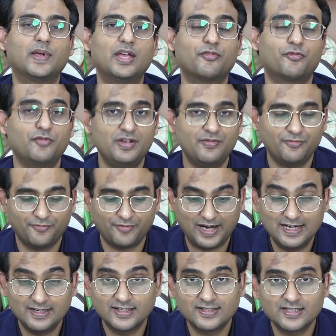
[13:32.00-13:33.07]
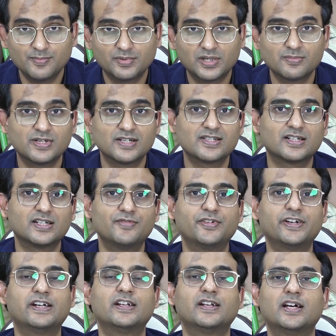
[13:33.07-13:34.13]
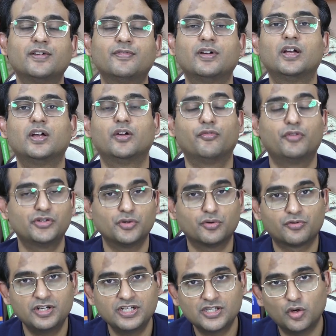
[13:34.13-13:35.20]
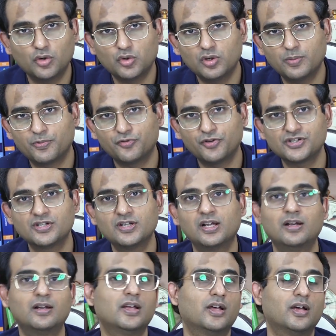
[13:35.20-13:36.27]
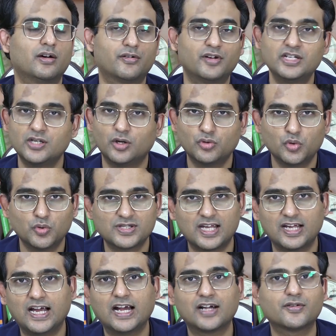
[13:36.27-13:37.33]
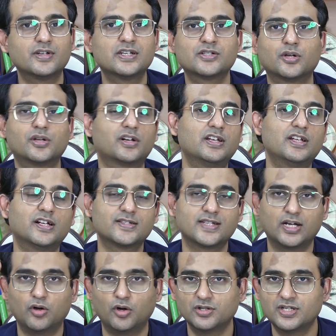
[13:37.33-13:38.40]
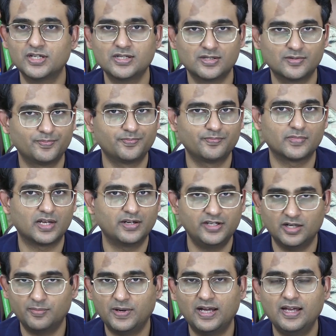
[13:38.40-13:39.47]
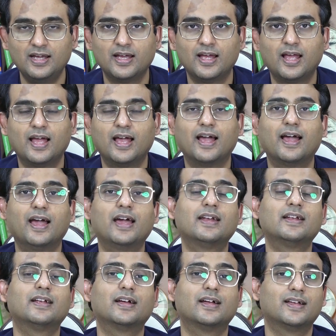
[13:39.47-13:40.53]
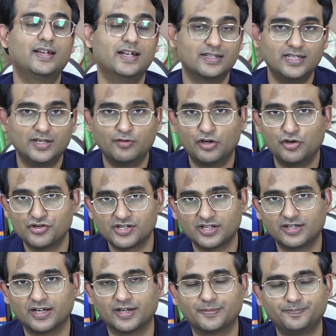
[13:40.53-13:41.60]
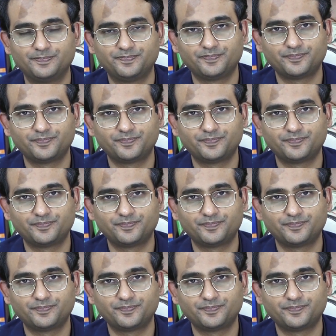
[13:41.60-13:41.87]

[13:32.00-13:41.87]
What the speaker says: If we find that symptoms are significant enough, we should reach out to a professional, reach out to a psychiatrist or a clinical psychologist nearby and get the evaluation done.